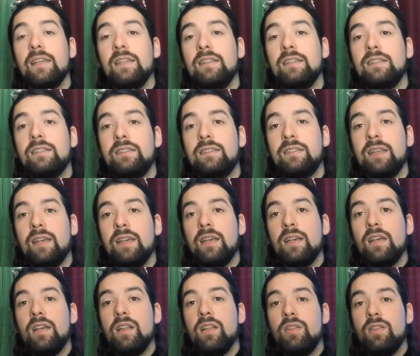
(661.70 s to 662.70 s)
is
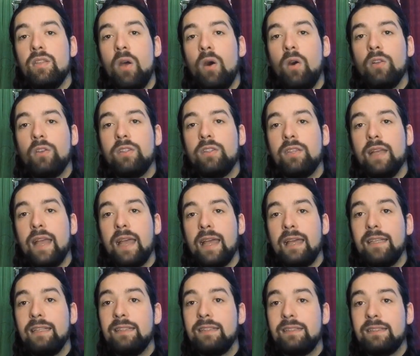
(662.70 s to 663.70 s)
not
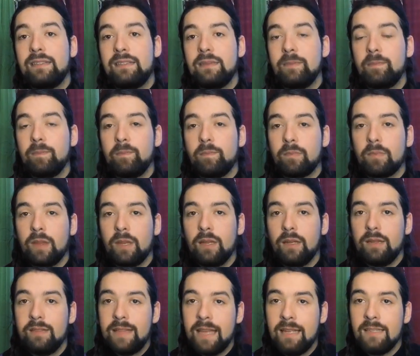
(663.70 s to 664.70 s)
as
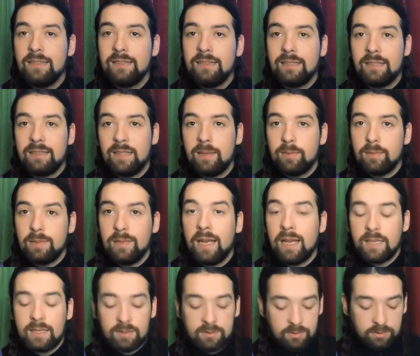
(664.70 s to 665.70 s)
dense as I would
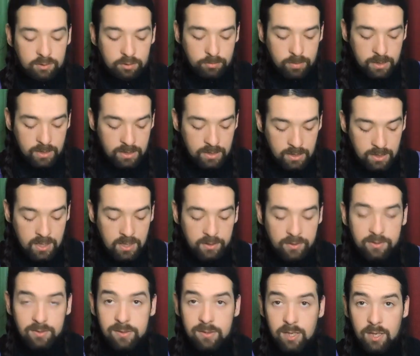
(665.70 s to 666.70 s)
like it to be.
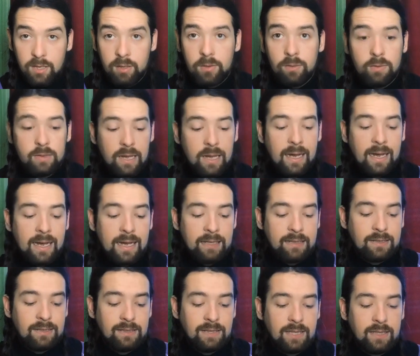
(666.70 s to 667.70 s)
So I
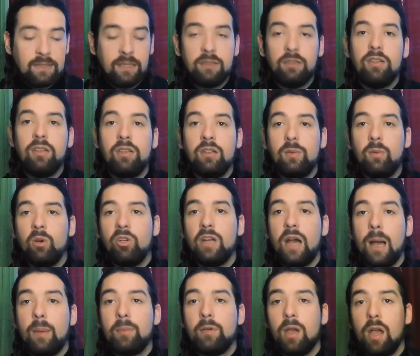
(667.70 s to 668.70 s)
decided, you know what,
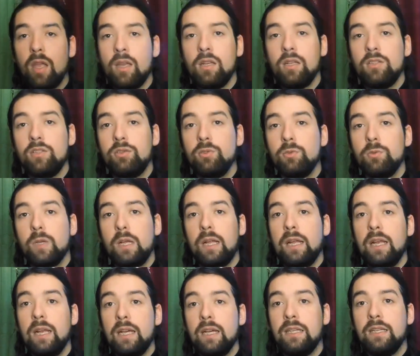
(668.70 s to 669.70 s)
I'm going to
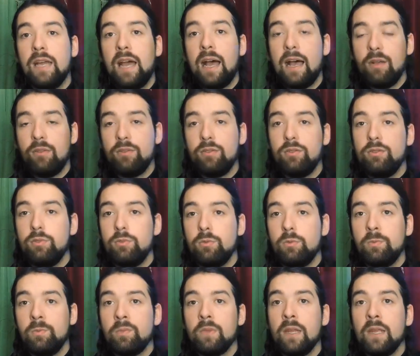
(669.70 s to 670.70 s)
learn how to
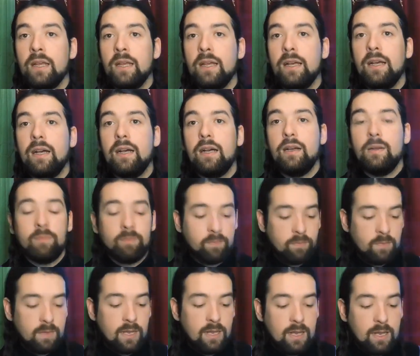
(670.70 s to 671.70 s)
do
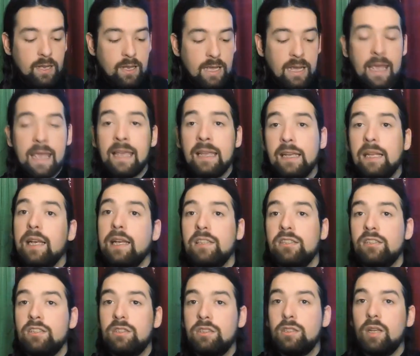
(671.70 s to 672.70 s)

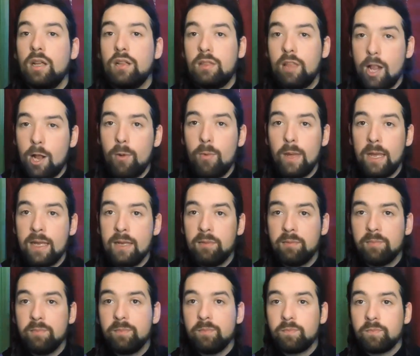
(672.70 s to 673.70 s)
English
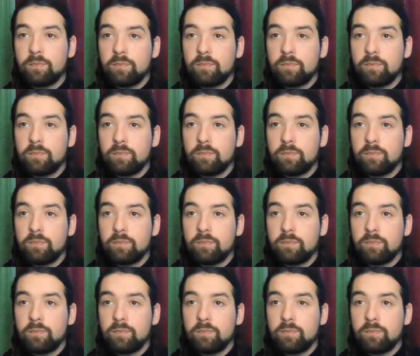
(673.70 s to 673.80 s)
throwing.